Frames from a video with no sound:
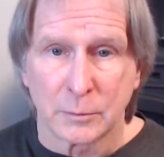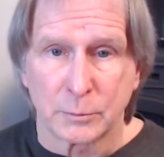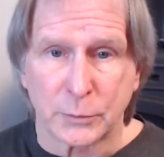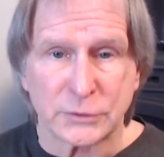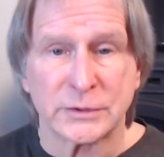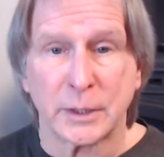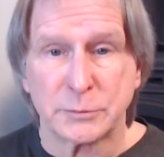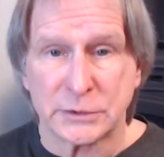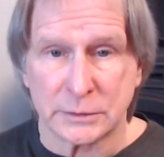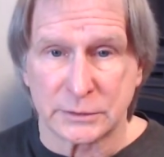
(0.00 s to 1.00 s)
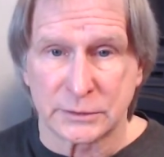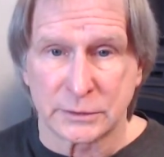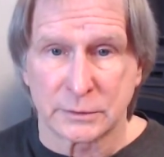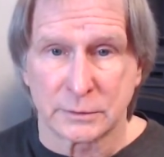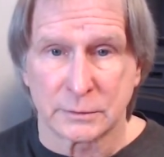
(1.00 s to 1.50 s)
perceptions.
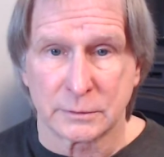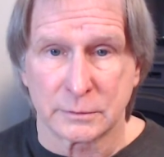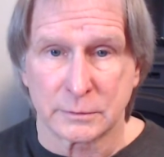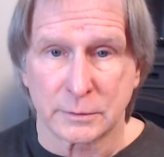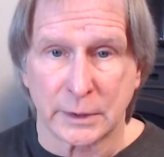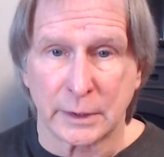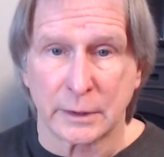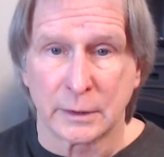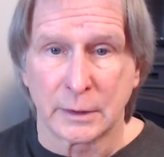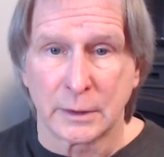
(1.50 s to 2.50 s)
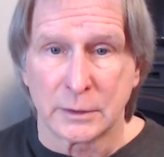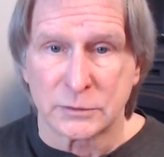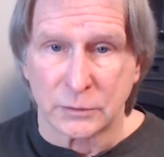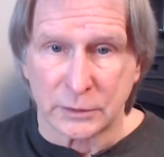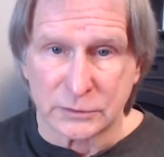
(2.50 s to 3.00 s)
Okay?
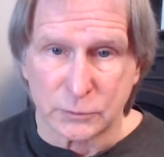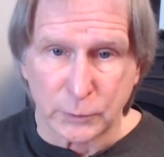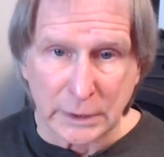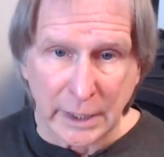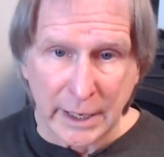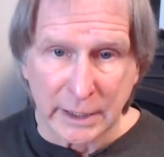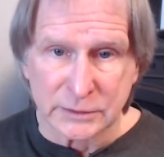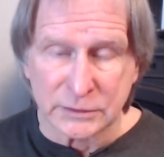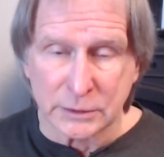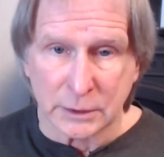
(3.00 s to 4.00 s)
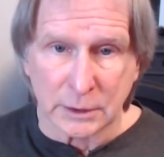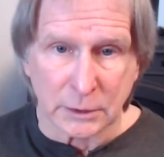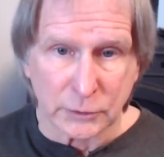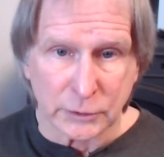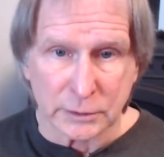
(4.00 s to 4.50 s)
So this relaxed,
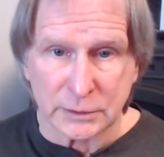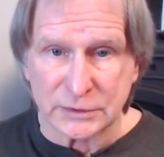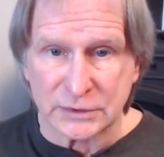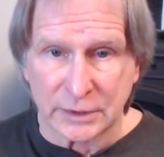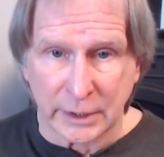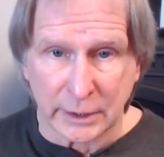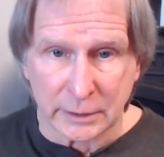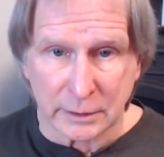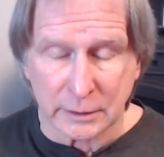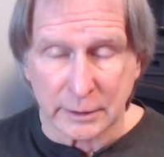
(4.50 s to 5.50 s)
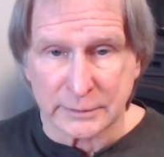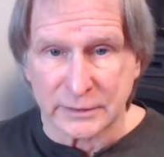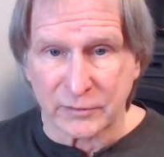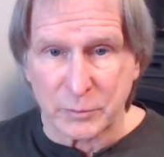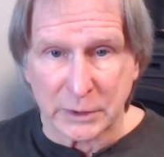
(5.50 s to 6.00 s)
alert state, and as
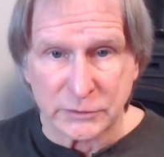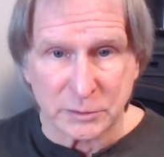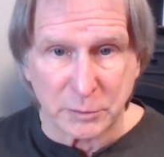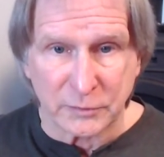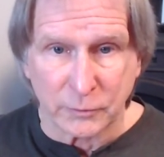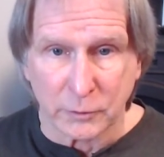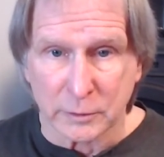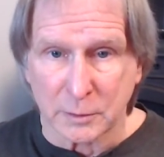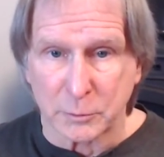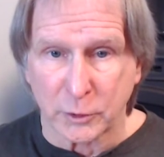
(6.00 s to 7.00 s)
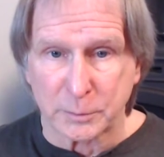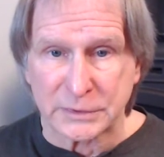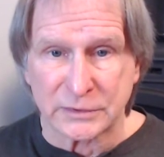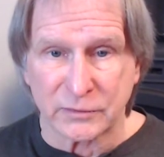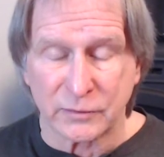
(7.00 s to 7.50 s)
I've mentioned before, the
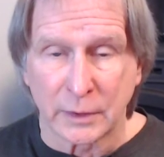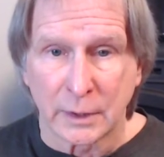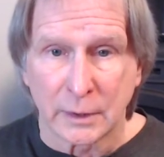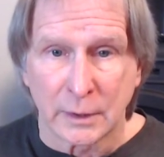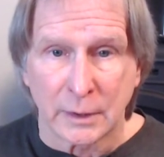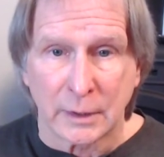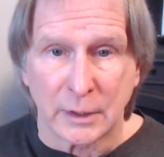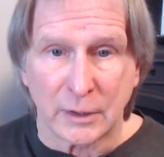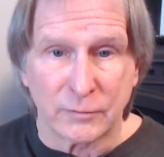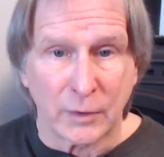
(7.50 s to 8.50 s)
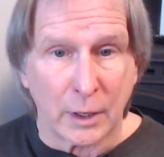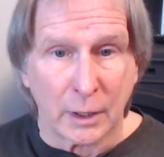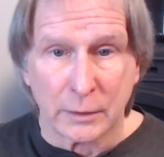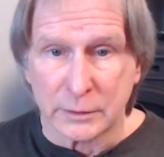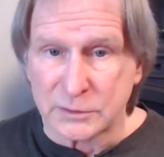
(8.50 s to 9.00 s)
purpose of
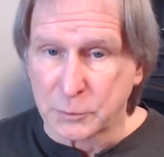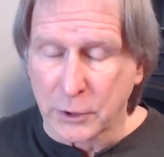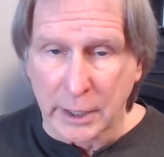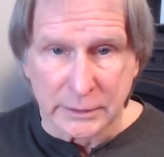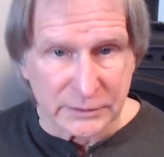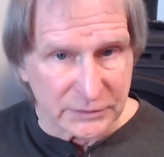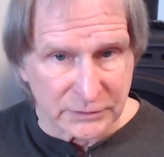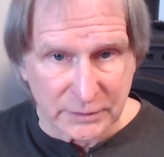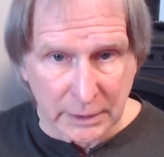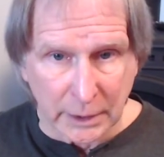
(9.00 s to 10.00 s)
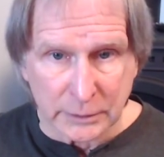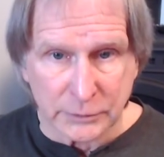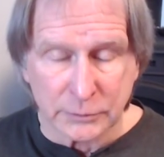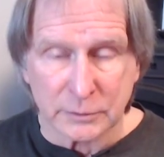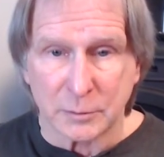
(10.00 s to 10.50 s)
all these practices that I
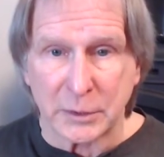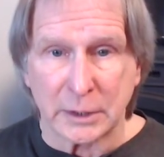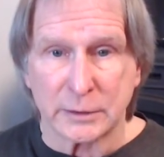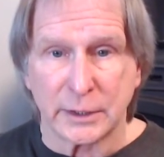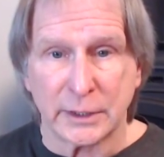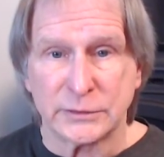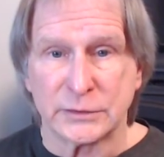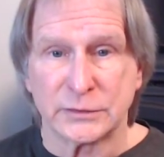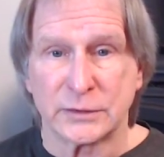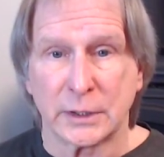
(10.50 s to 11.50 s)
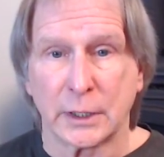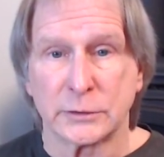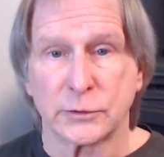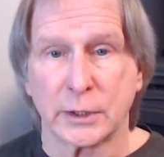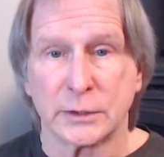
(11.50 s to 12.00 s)
do, the meditations that I
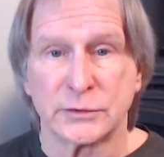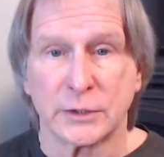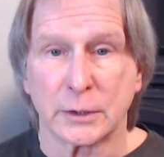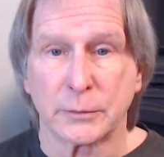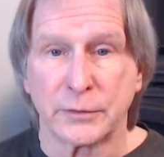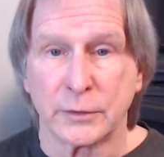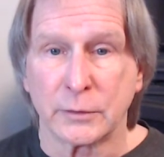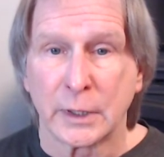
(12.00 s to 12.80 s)
try to share with you,